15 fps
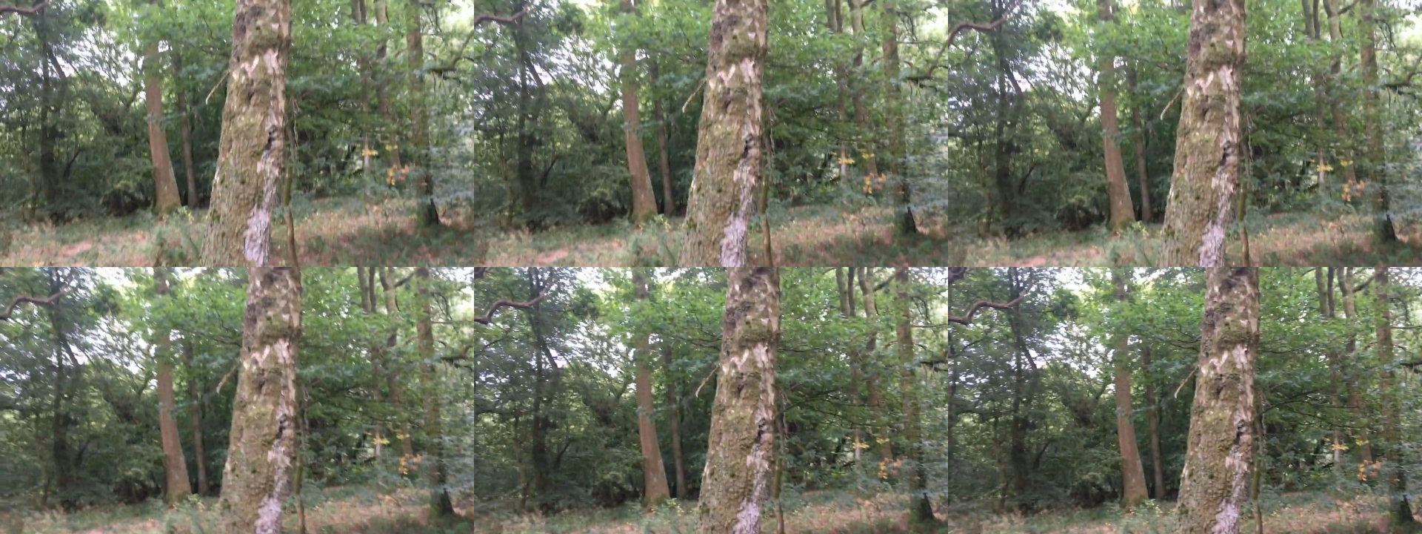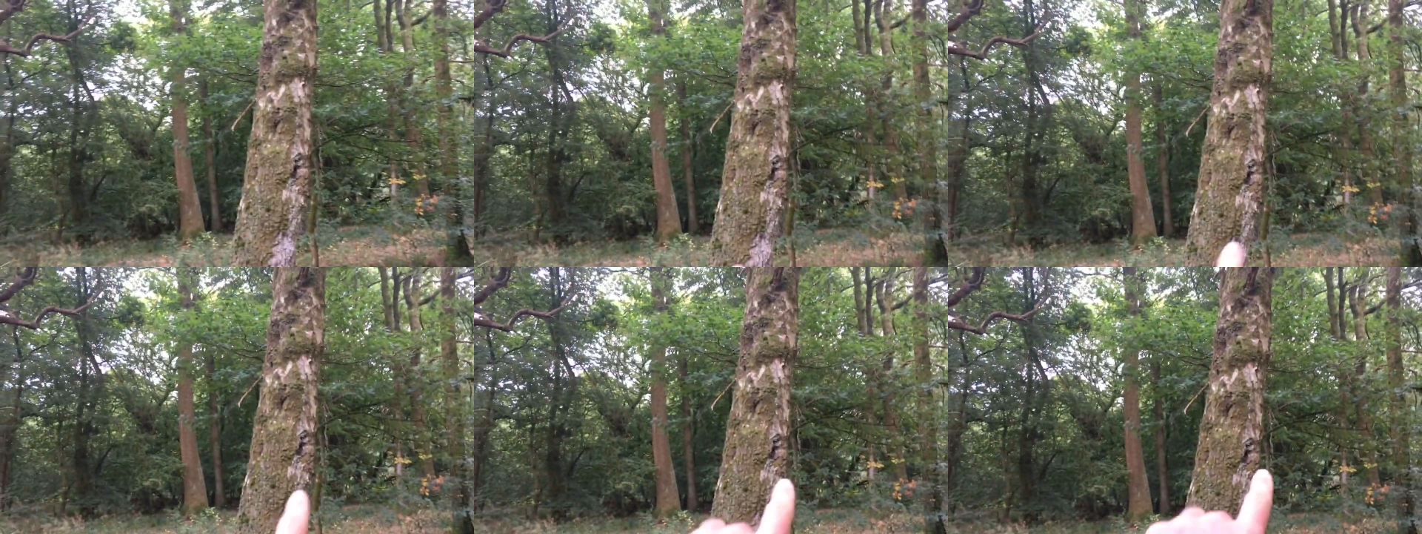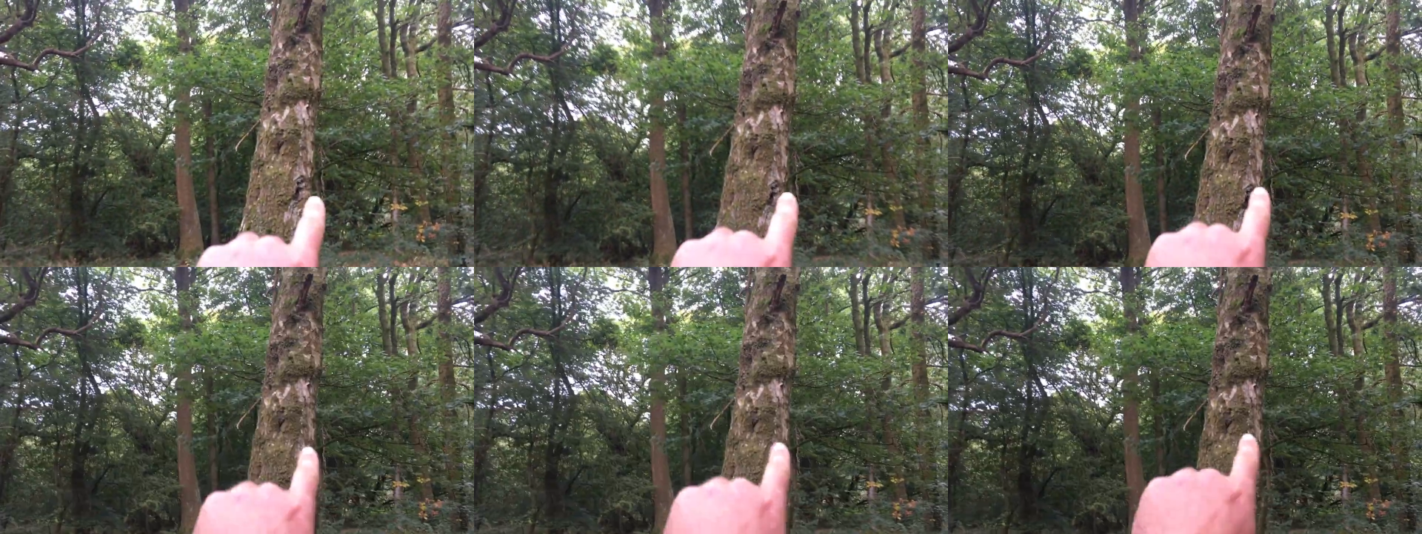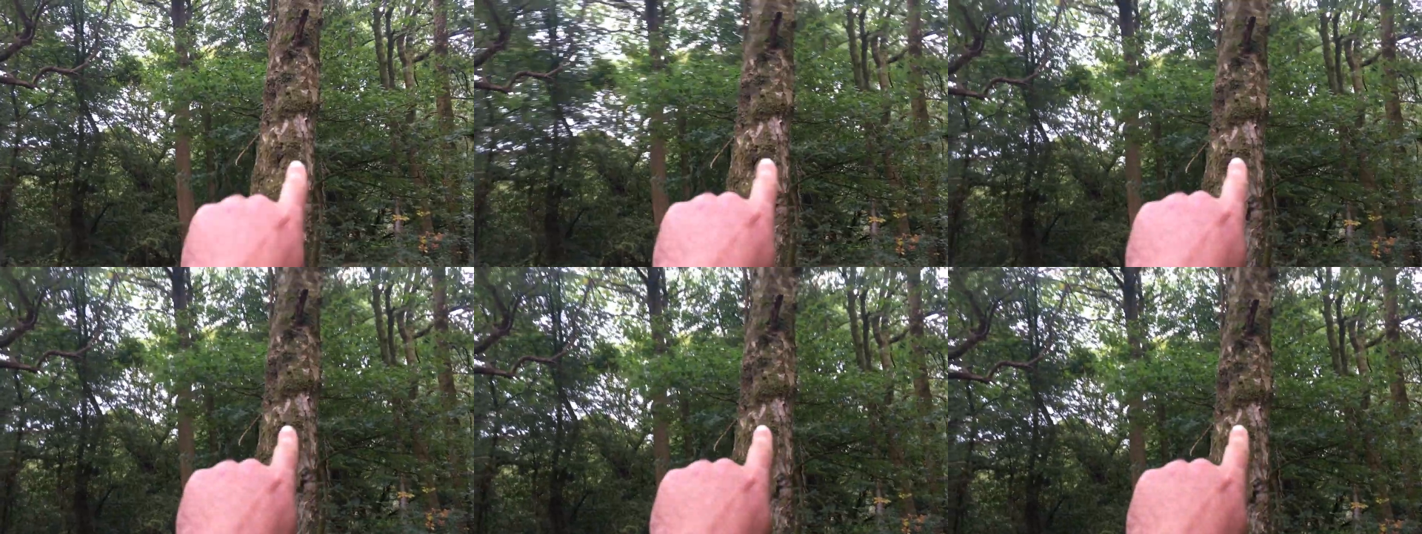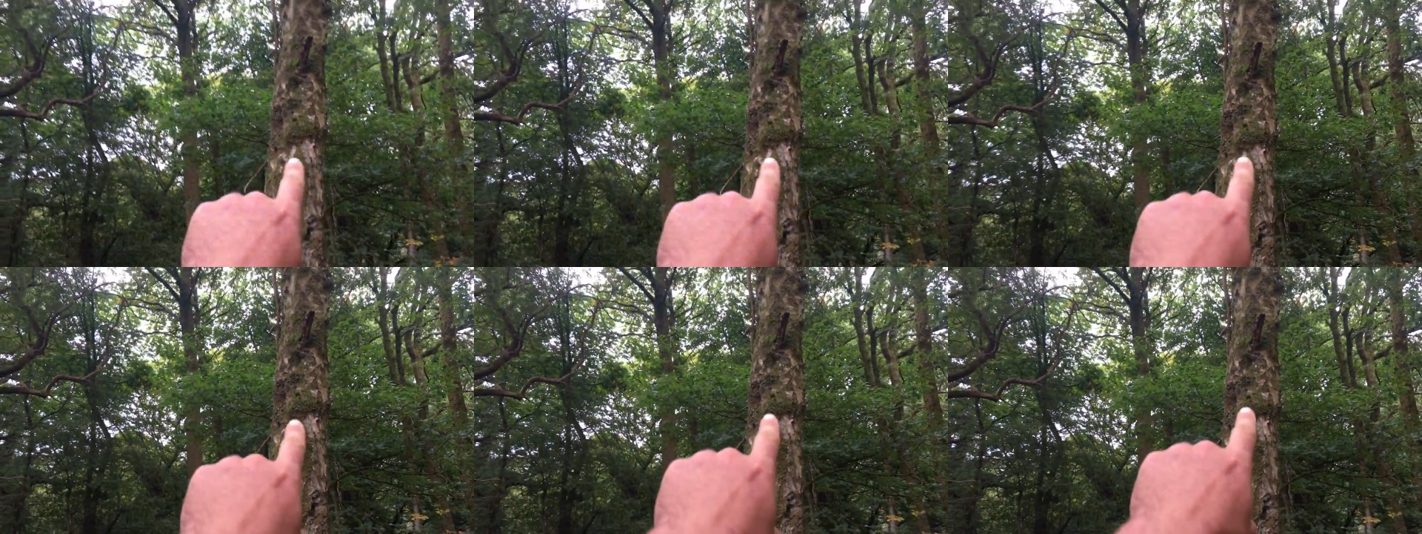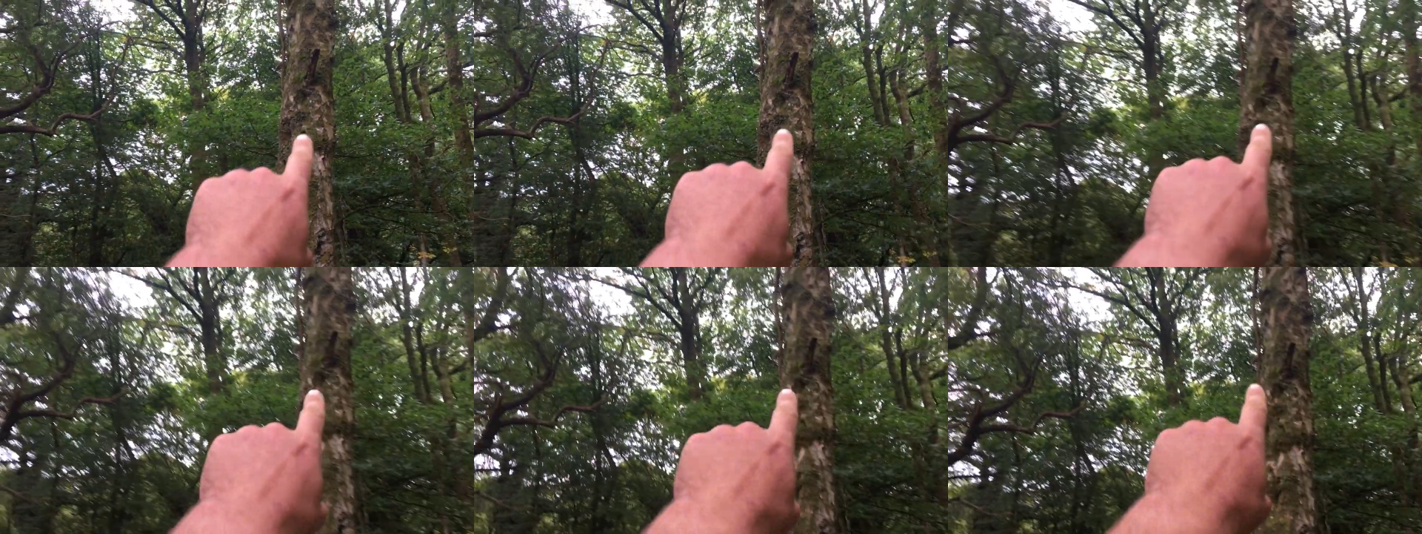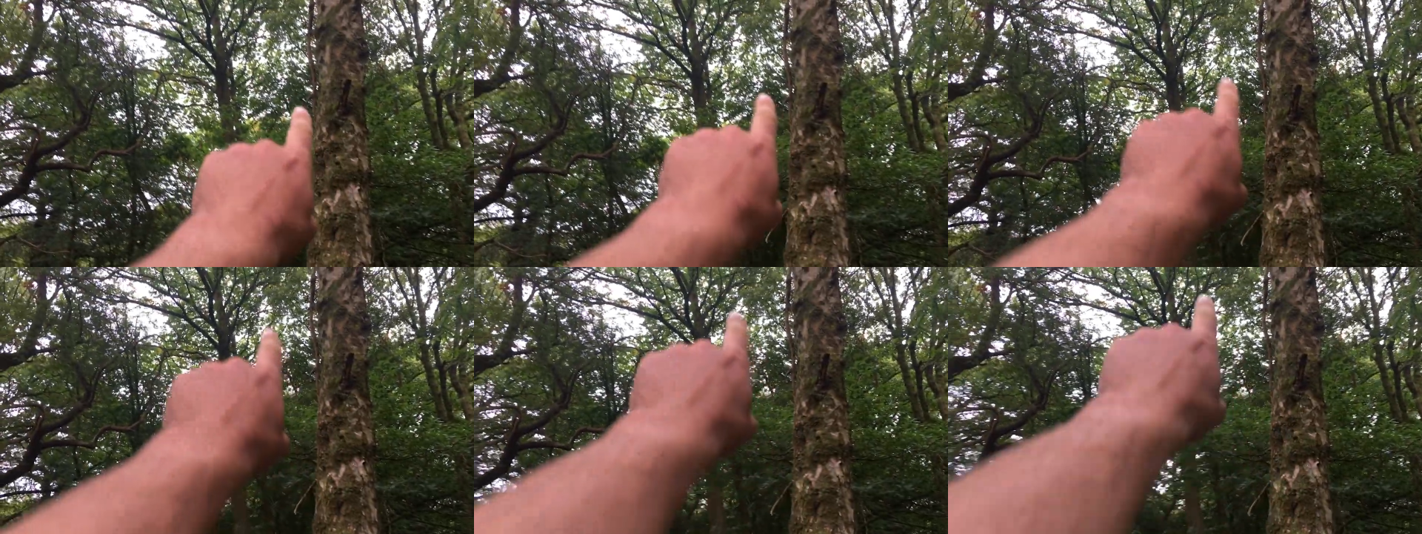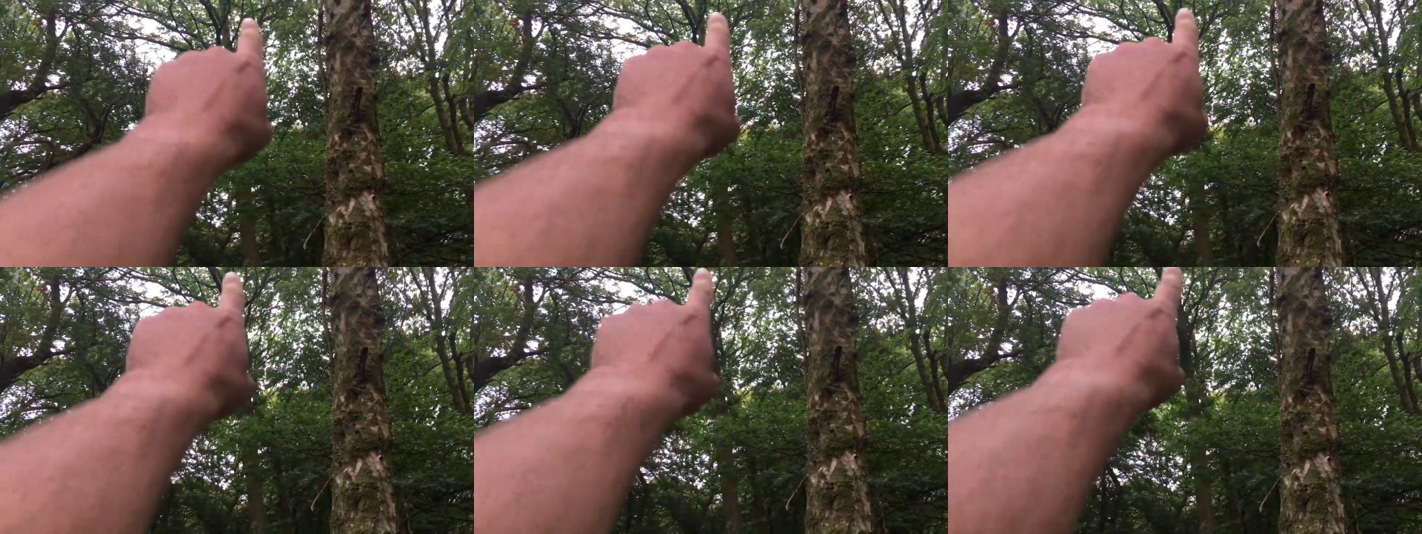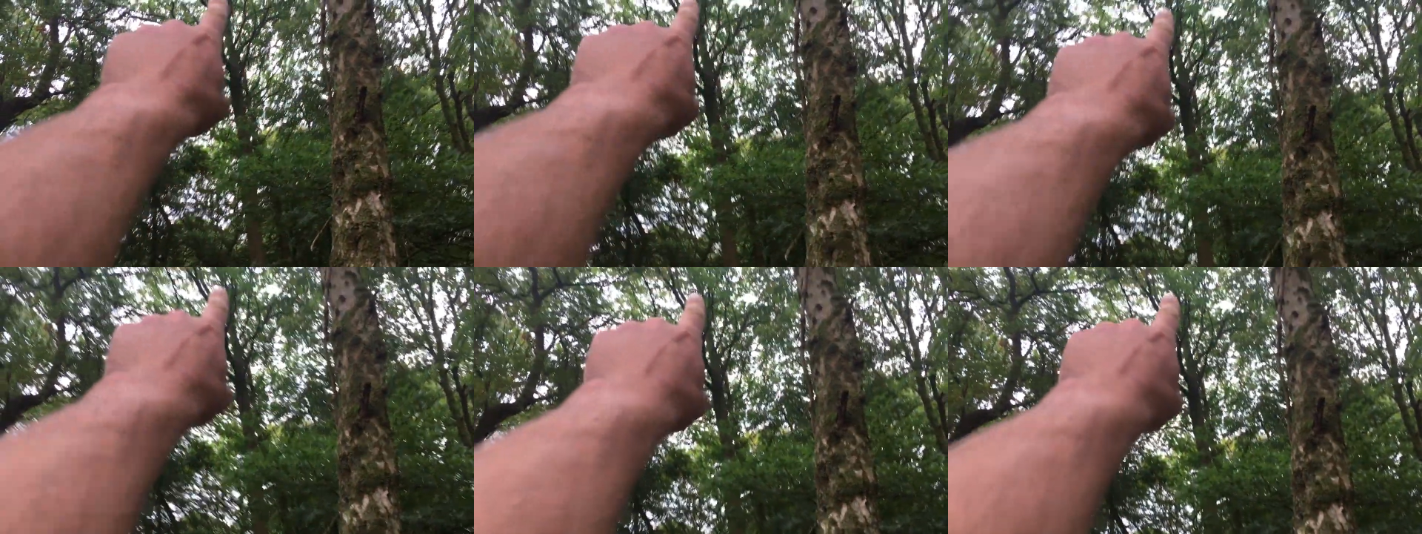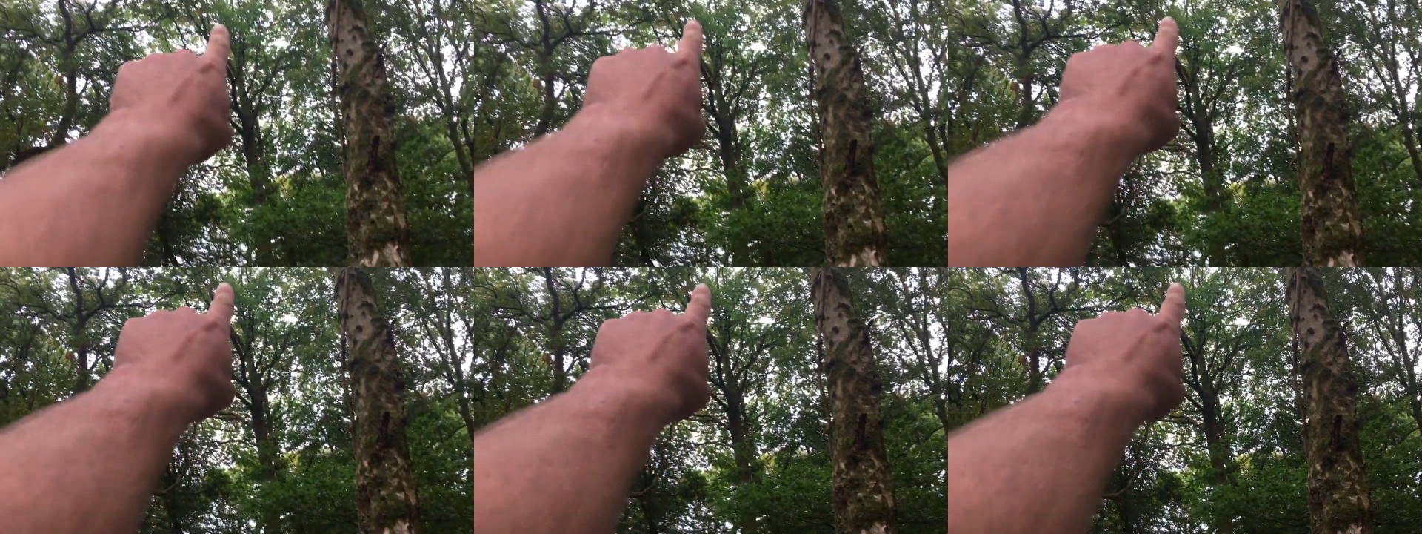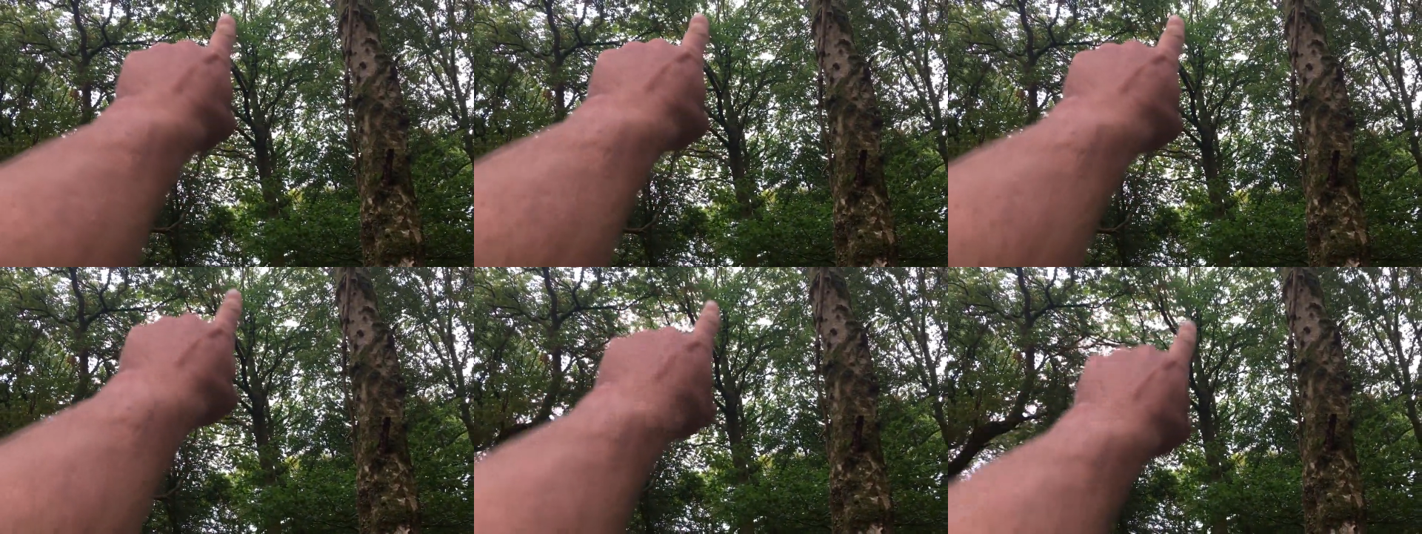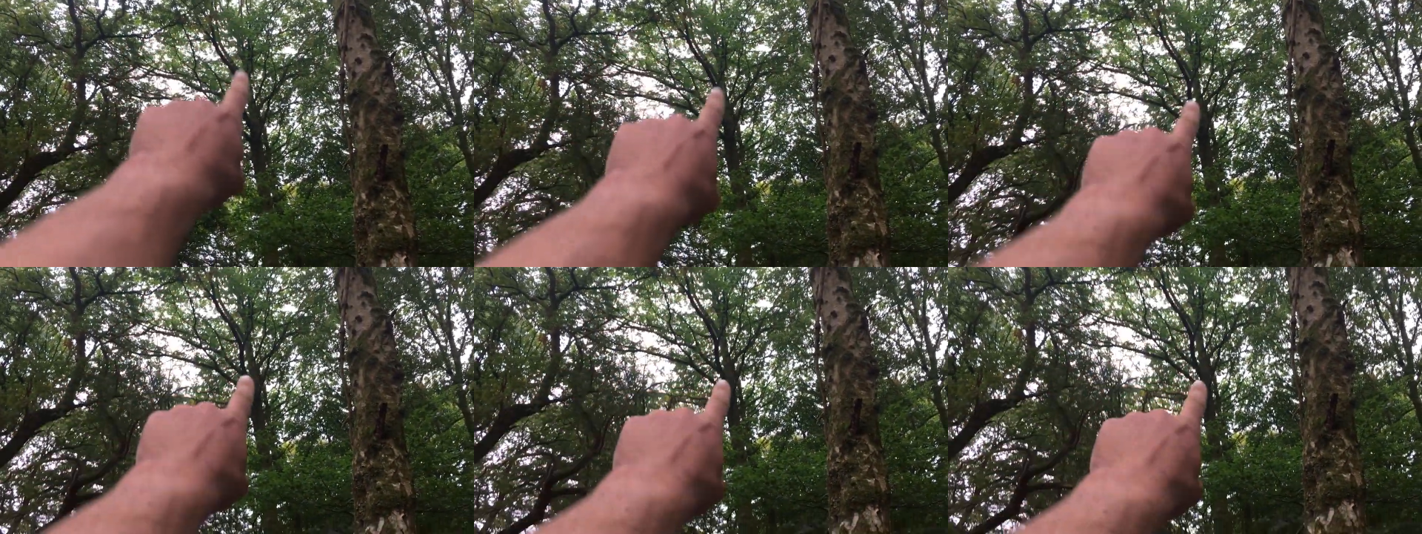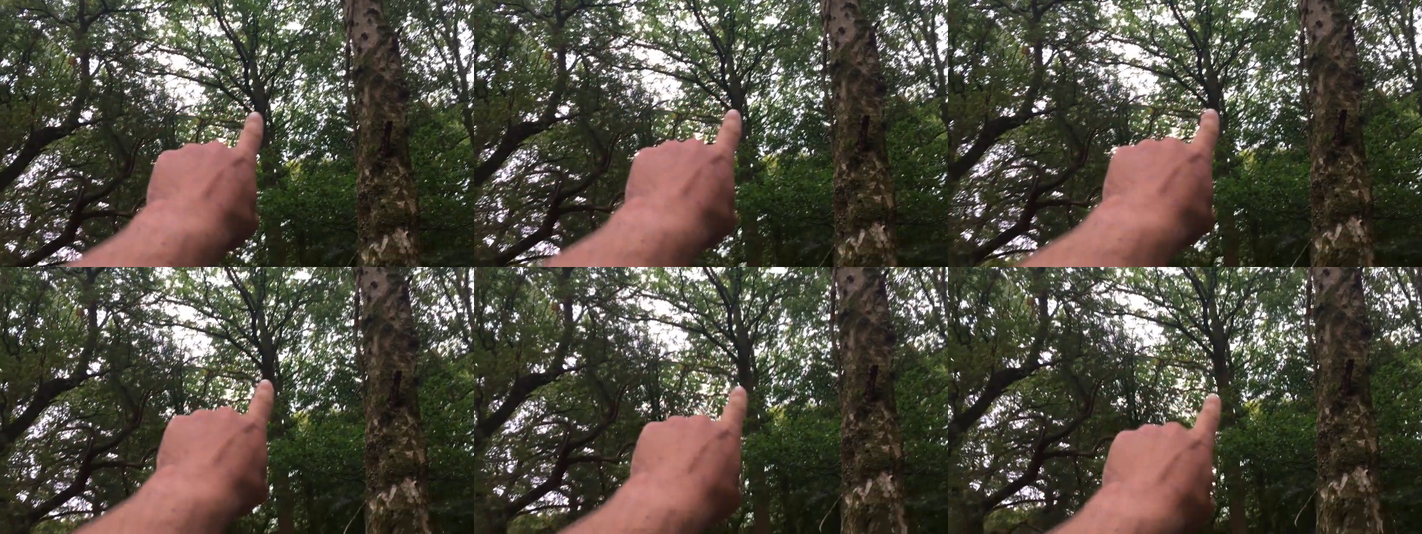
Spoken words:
(no speaker visible)